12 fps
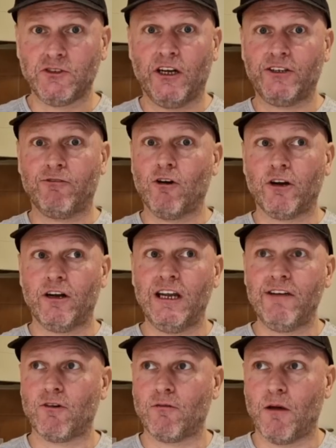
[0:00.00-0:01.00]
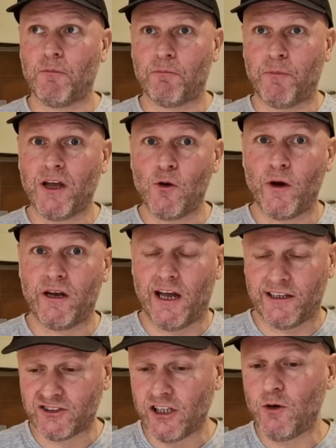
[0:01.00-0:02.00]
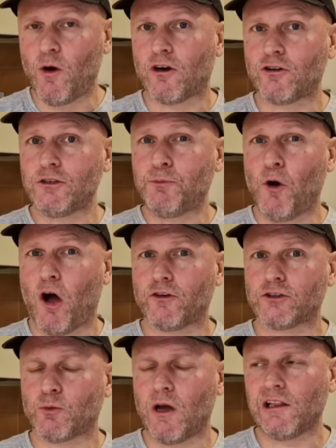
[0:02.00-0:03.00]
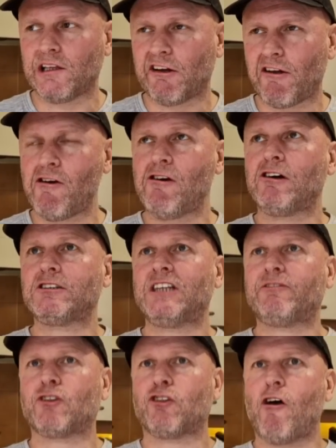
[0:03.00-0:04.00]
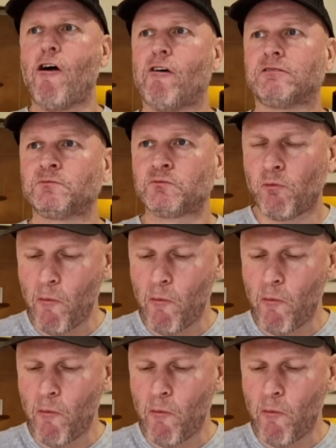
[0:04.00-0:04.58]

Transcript: And you've got an even a bit bigger winner. I tell you what, I could have put on as well. God, I never thought.